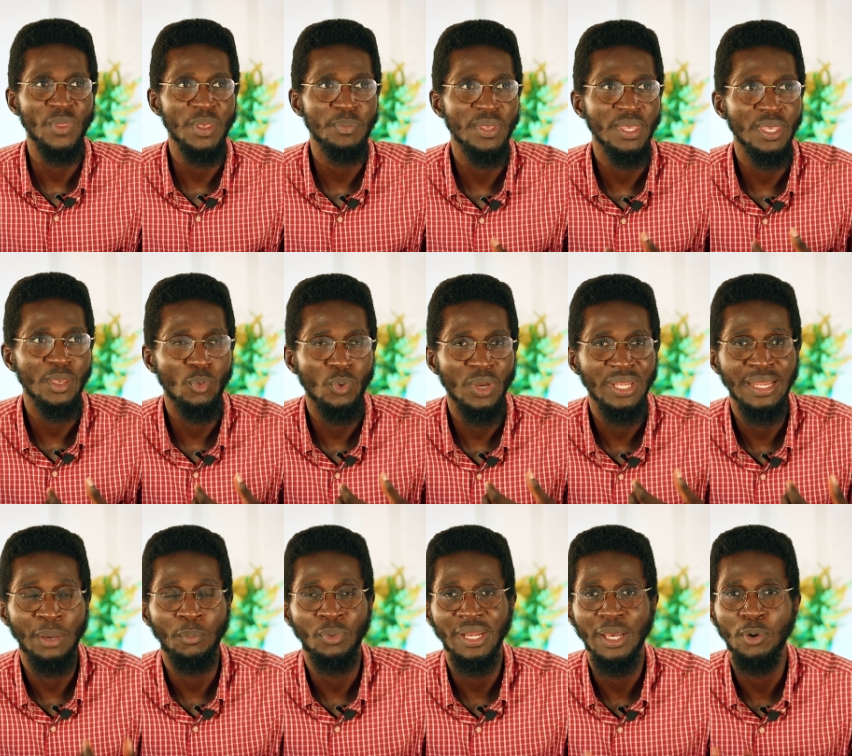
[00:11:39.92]
maybe
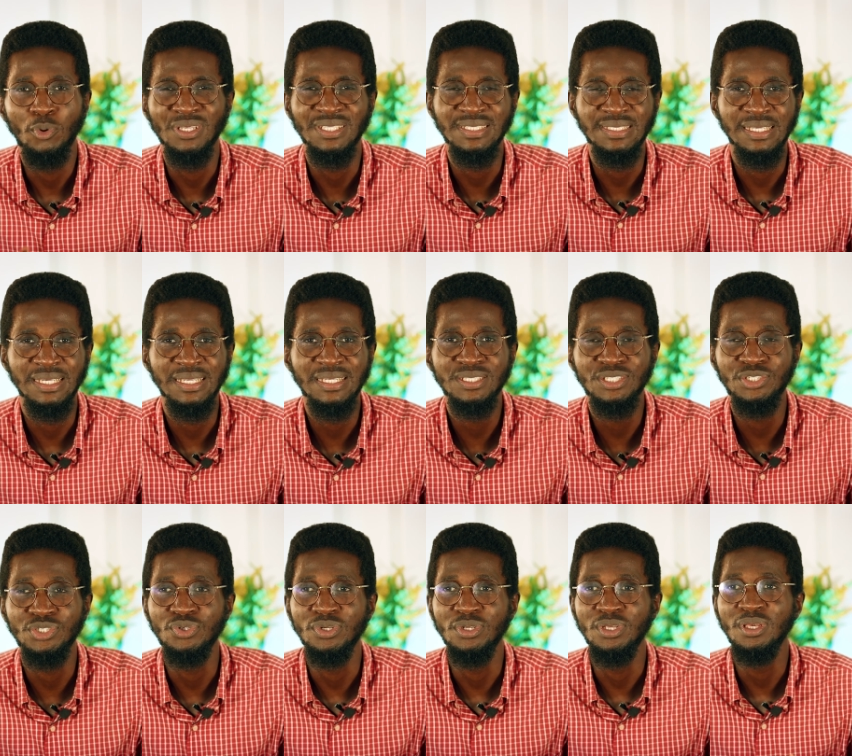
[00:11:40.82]
when her mother was sick,
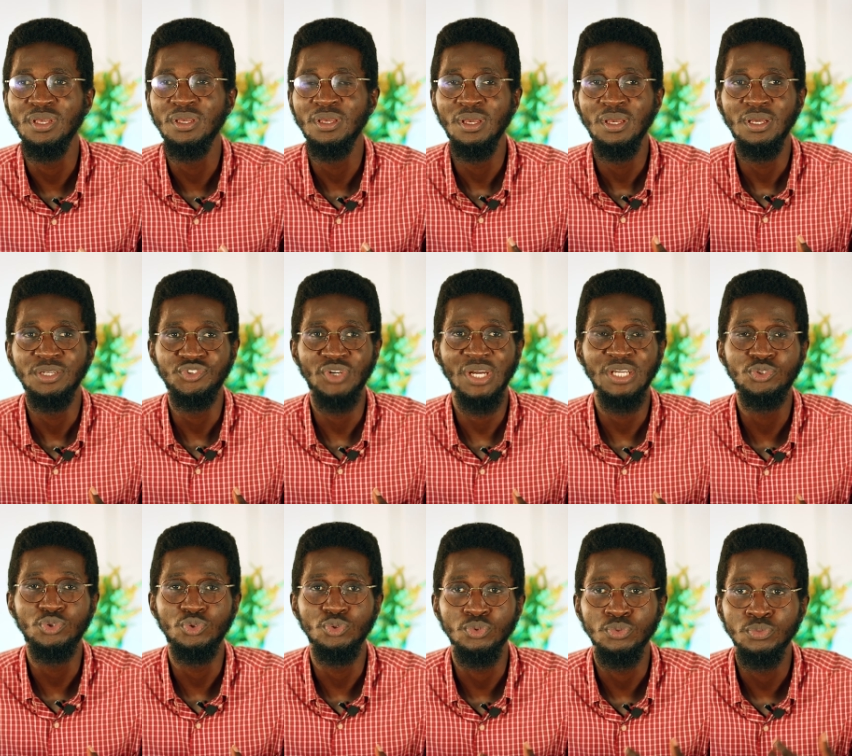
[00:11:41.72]
she
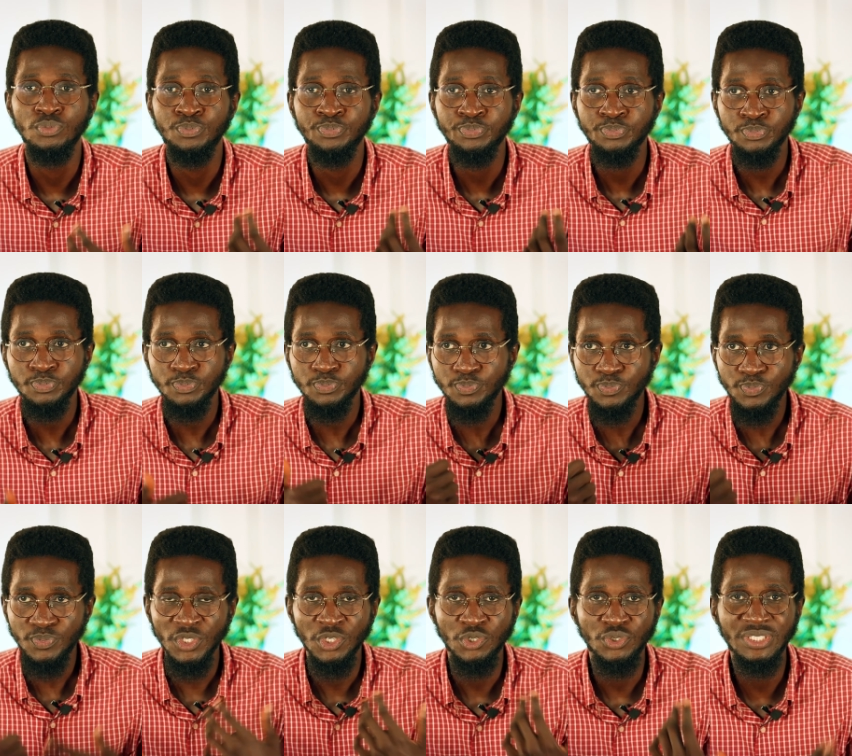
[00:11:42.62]
tried to
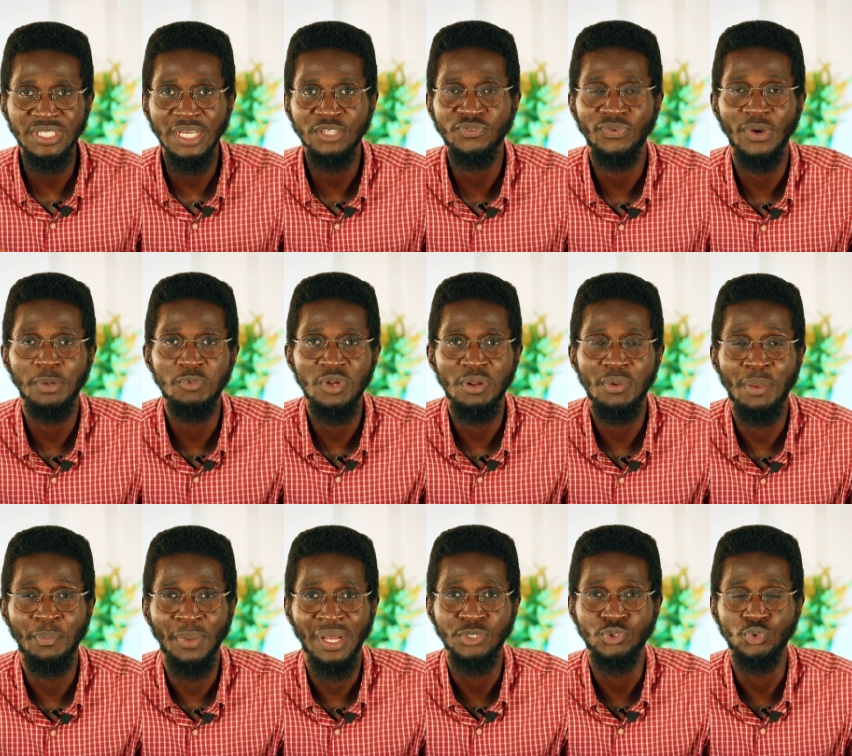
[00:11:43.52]
reach out to family
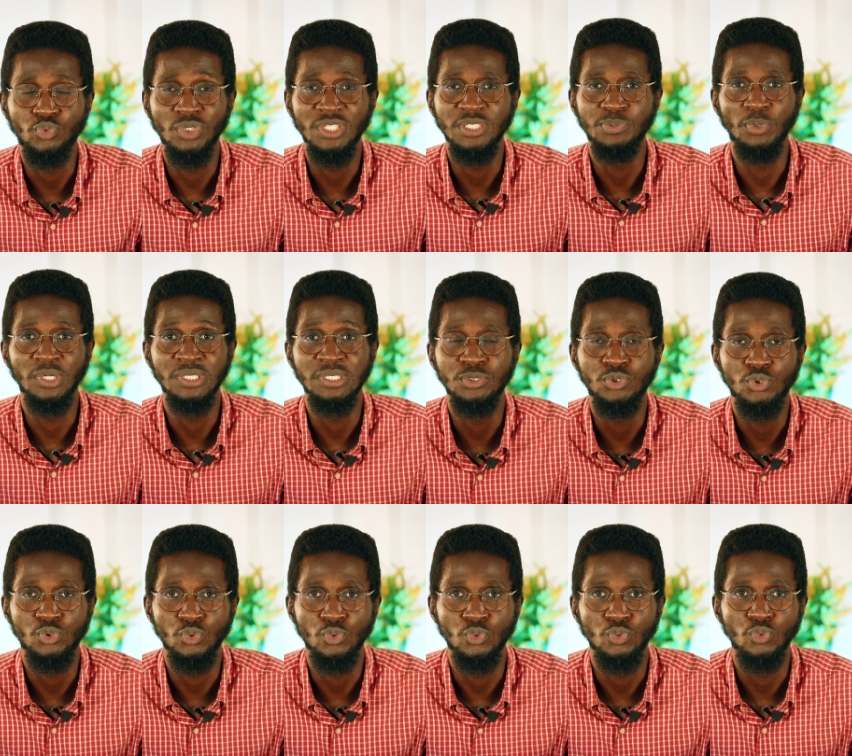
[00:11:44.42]
members to raise money
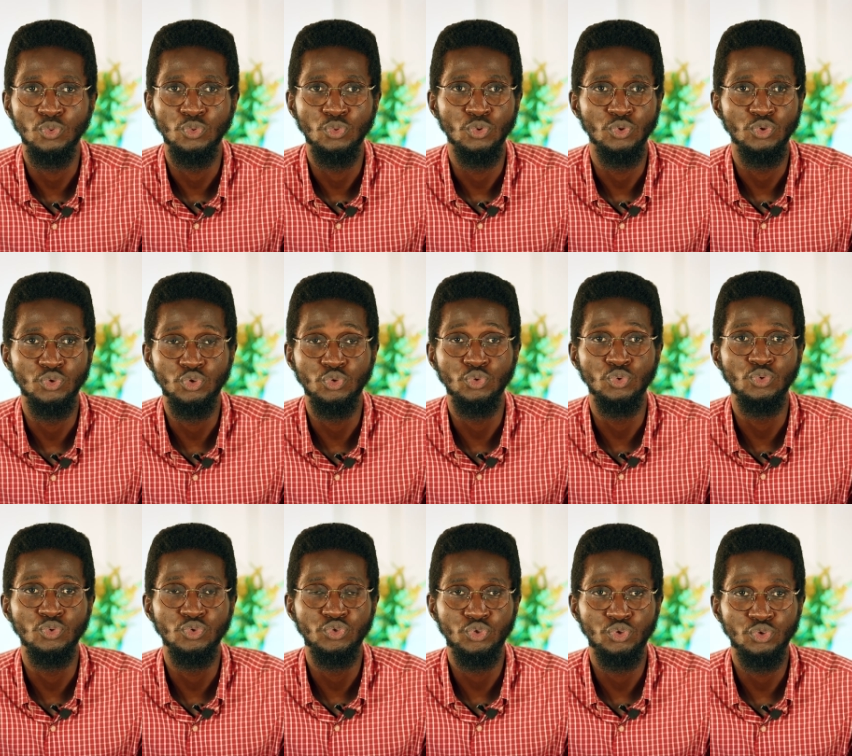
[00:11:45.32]
to,
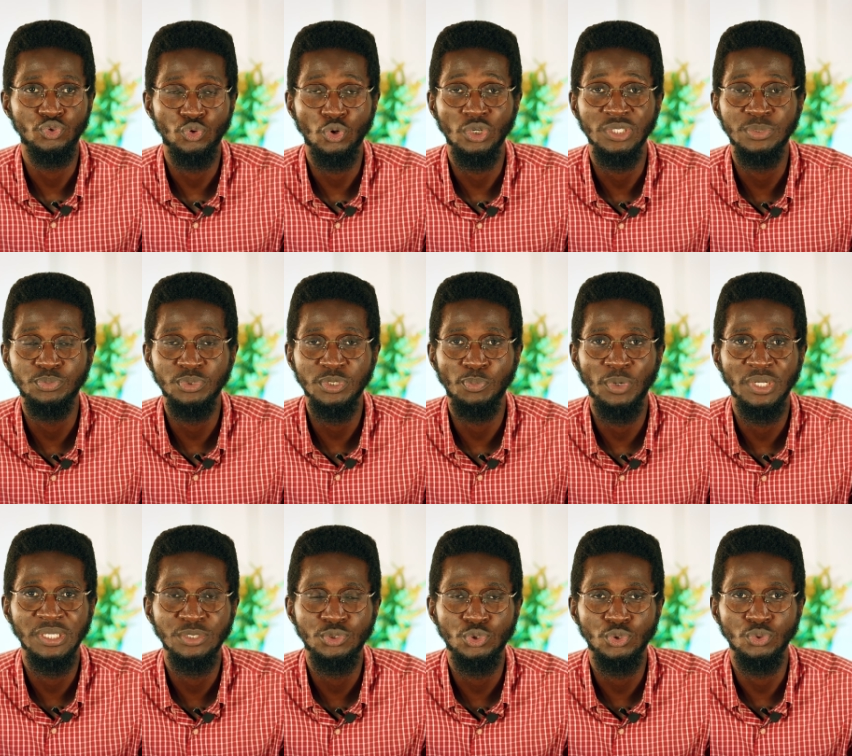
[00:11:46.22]
to, to contribute
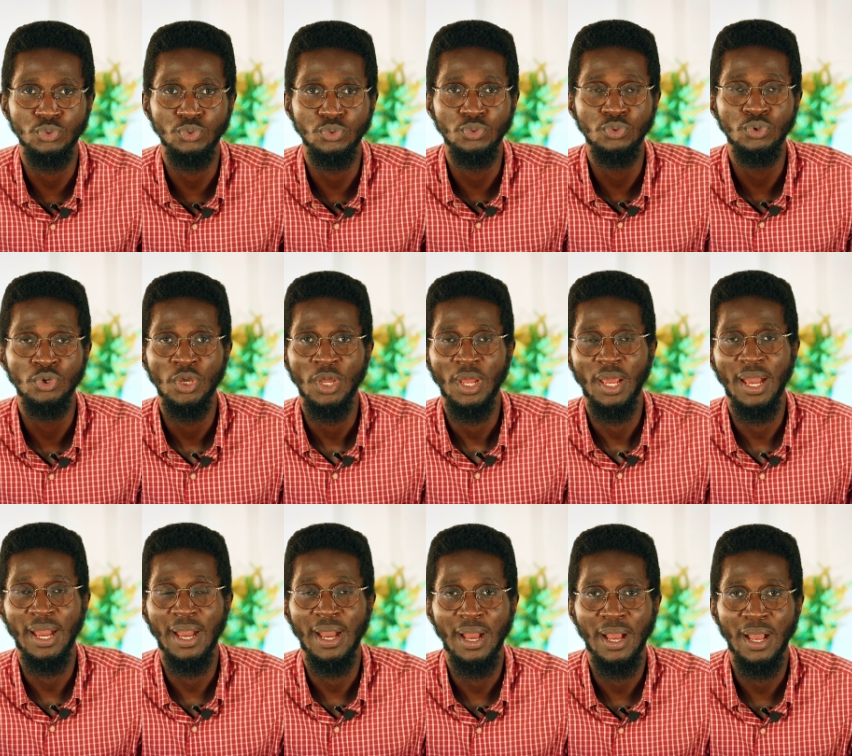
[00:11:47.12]
money to,
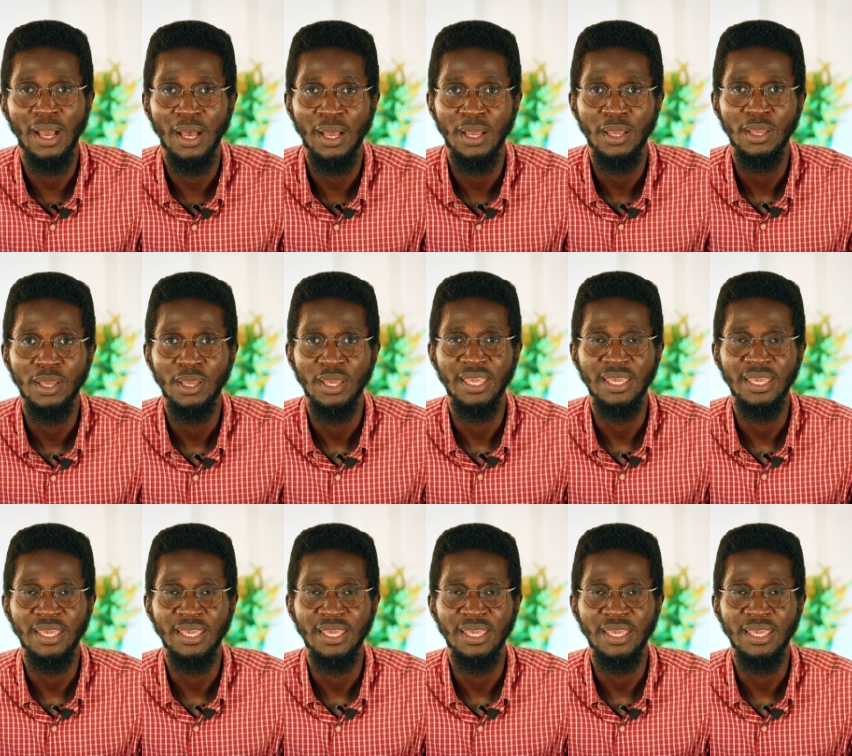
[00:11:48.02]
uh,